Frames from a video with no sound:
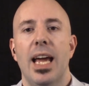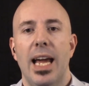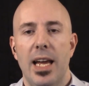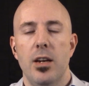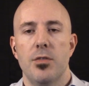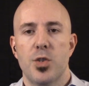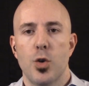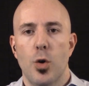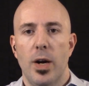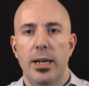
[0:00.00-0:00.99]
End of
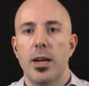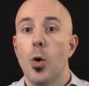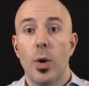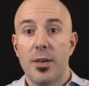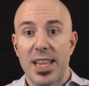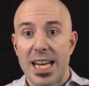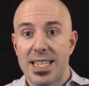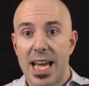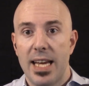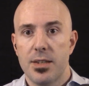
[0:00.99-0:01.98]
story. Whatever that
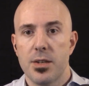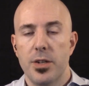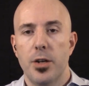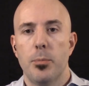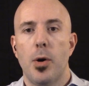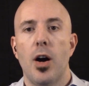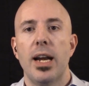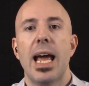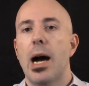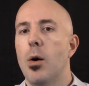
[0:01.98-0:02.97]
takes on your
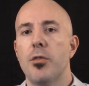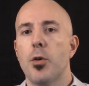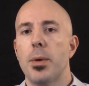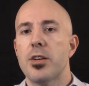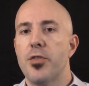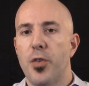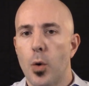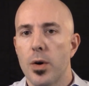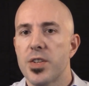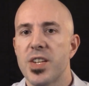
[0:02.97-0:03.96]
part, however much
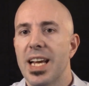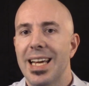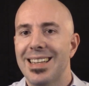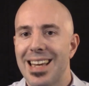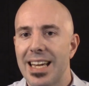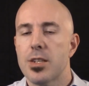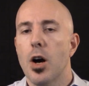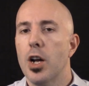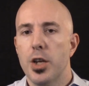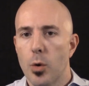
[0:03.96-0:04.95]
force it takes
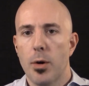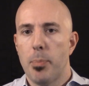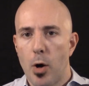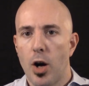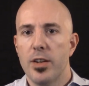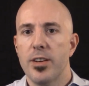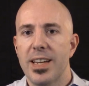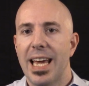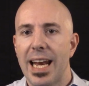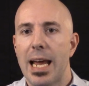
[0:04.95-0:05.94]
on your part to
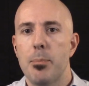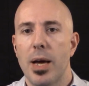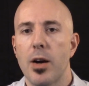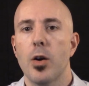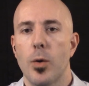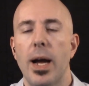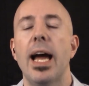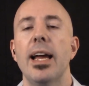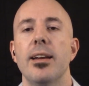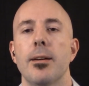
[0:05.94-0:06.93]
get a better
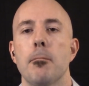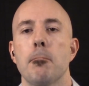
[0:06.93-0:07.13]
grade,